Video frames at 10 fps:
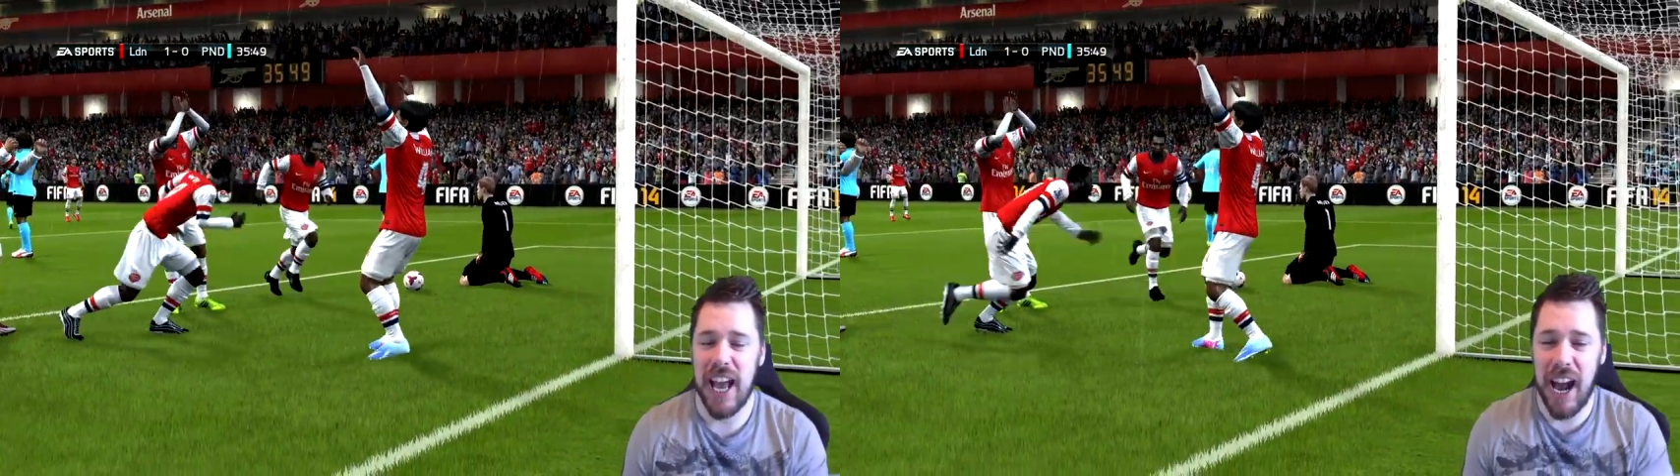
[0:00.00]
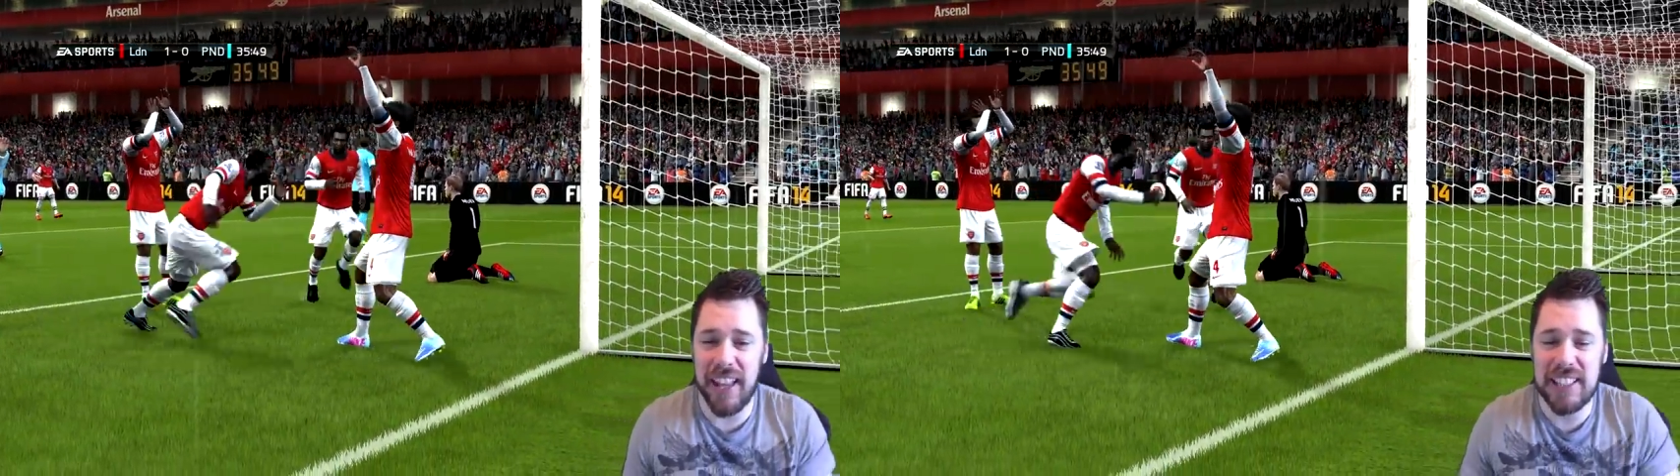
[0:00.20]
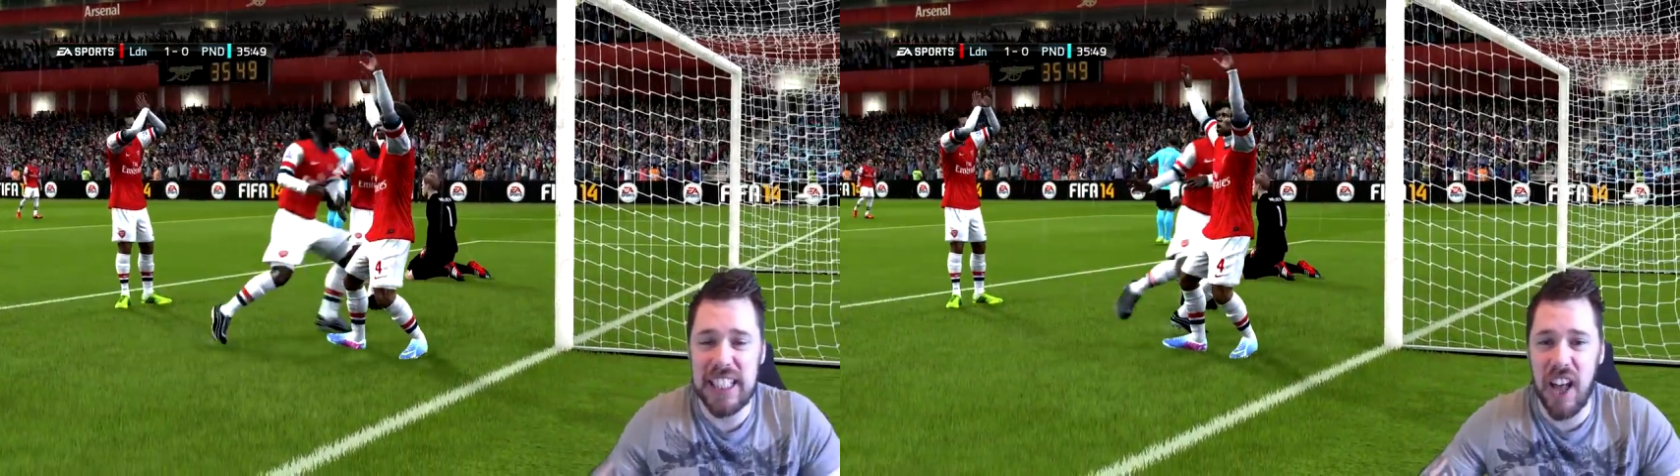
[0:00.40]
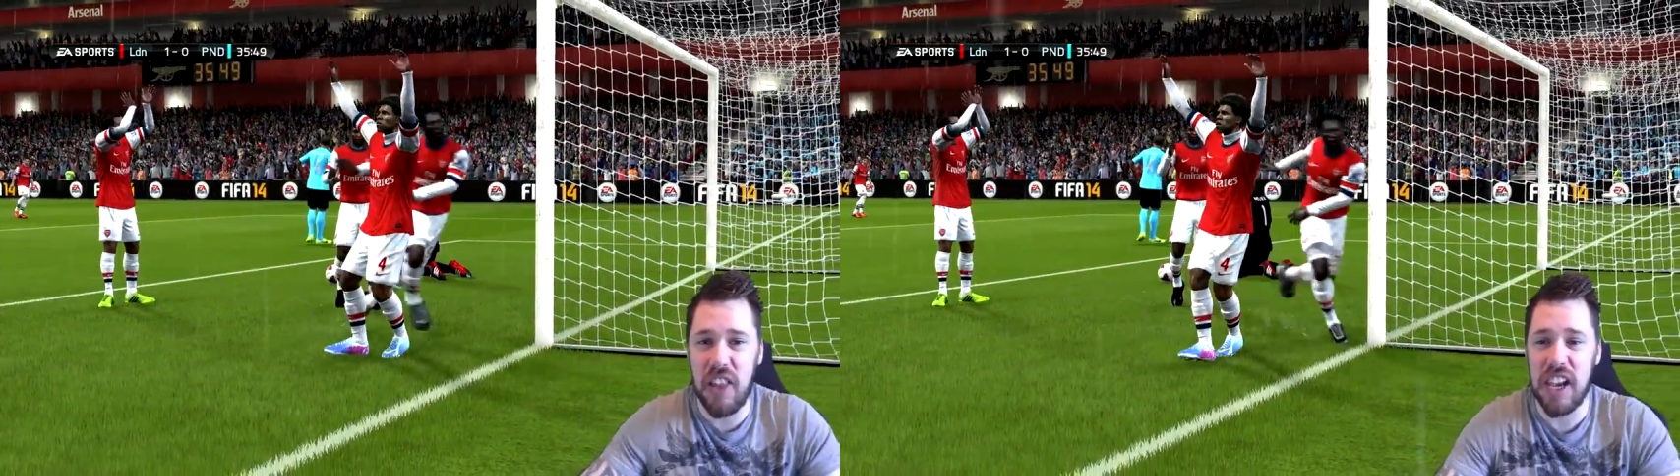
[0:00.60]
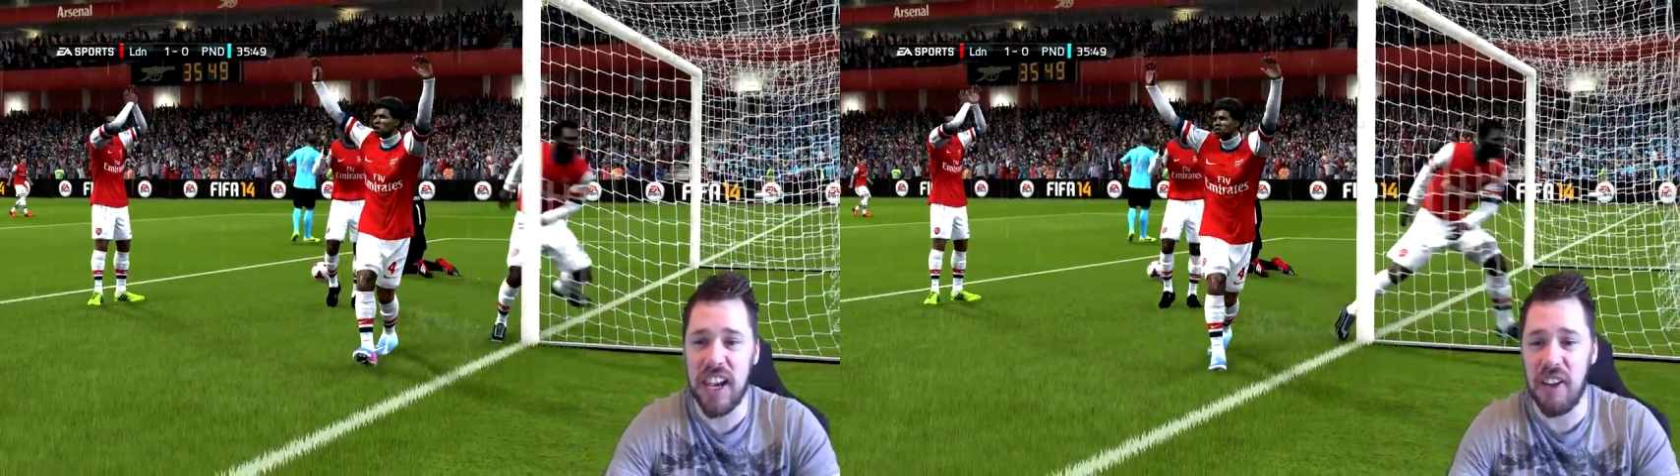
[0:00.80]
And that's
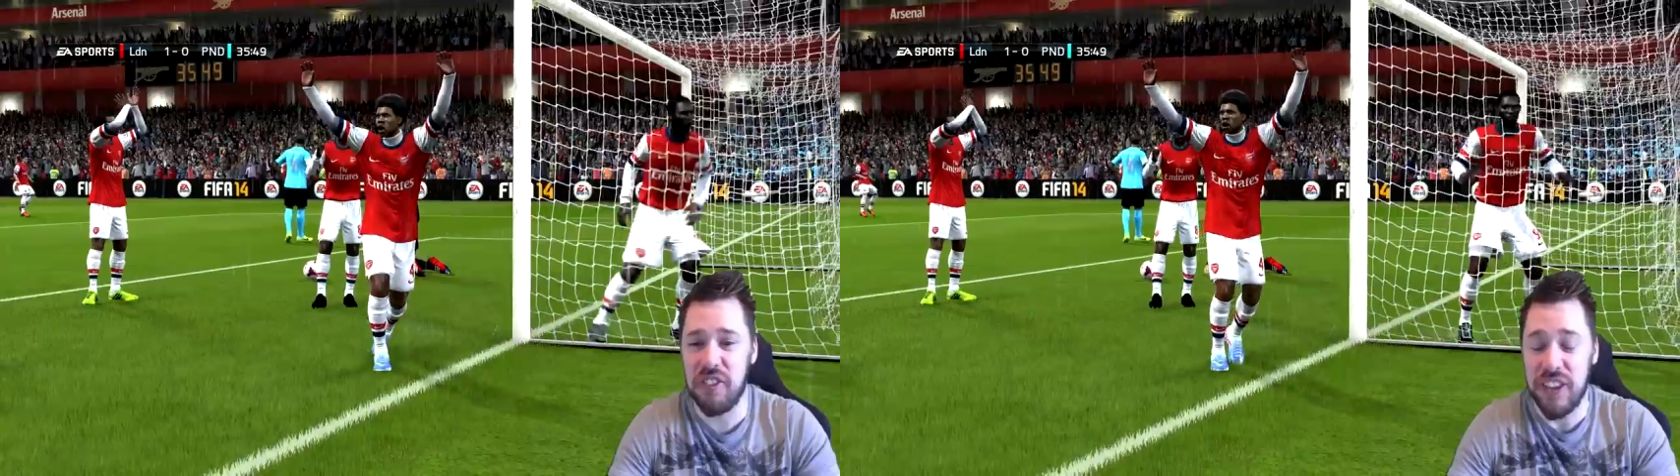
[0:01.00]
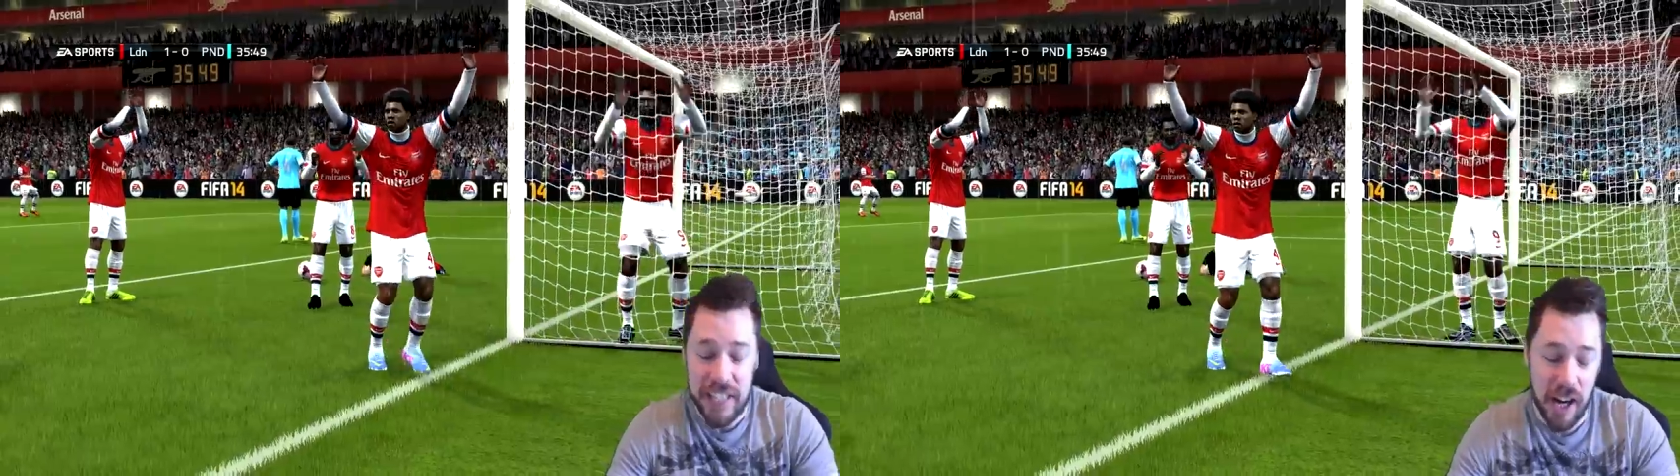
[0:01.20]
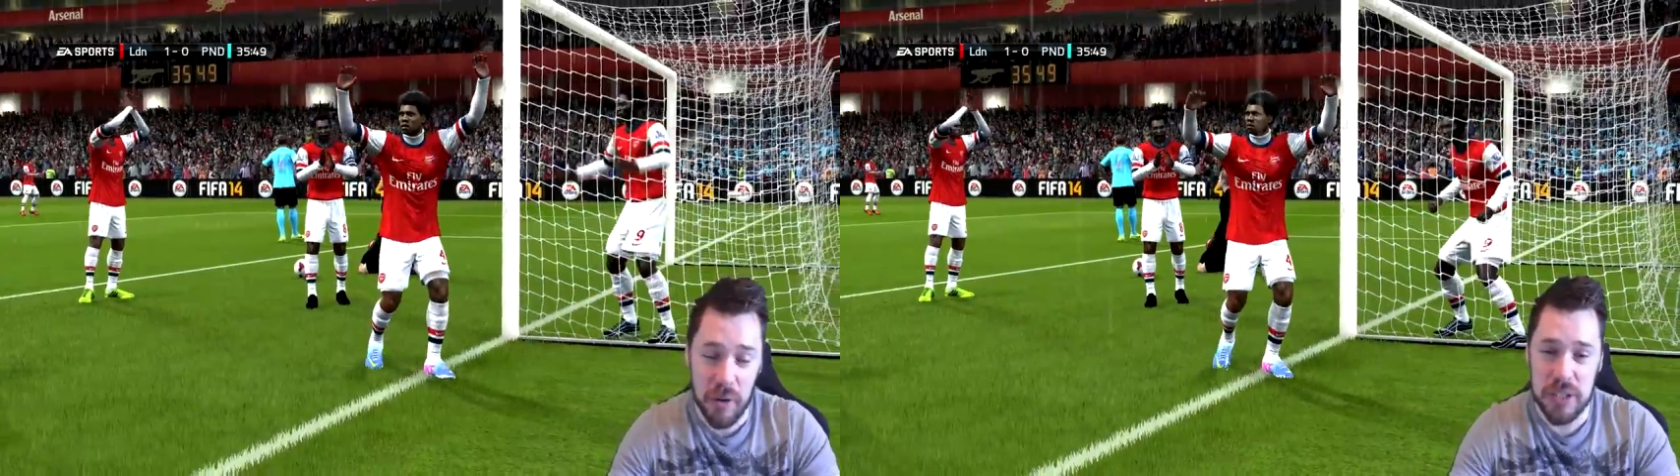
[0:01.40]
another lovely goal